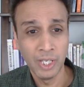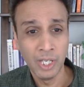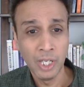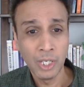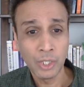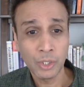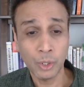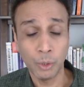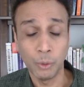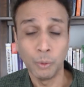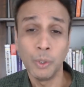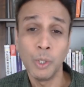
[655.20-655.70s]

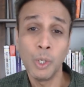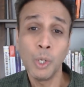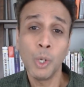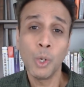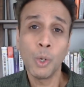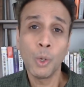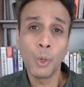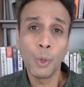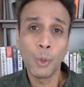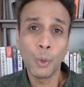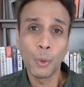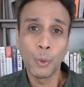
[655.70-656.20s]
So
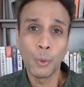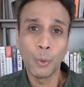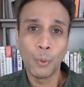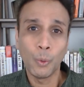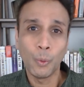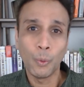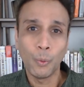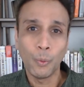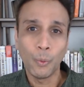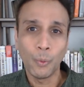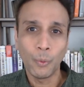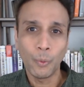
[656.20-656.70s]

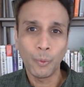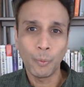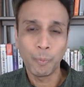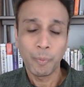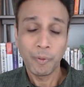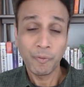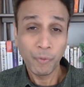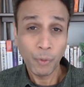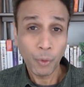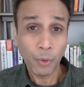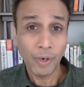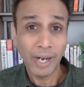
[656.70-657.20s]

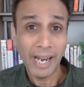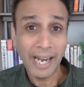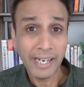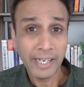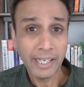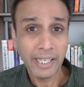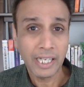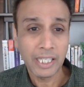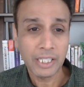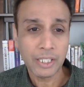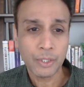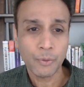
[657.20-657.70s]
before
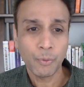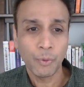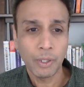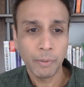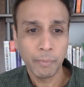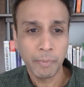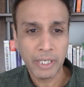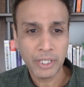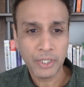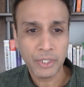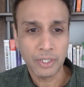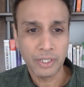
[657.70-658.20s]
ending, I just want to
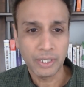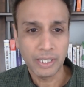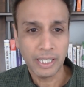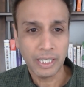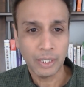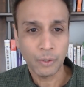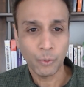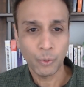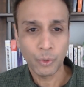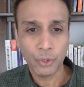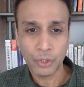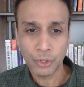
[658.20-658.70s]
mention
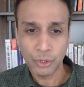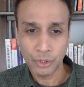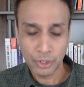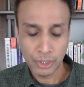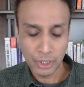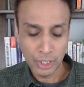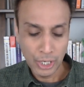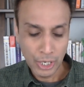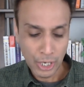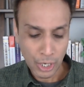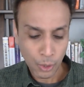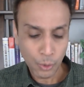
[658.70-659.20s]
that we should
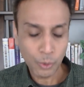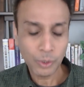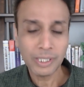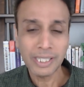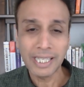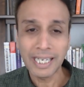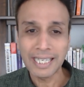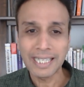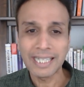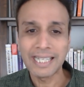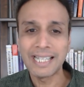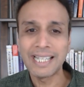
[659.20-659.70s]
note
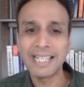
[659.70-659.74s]
that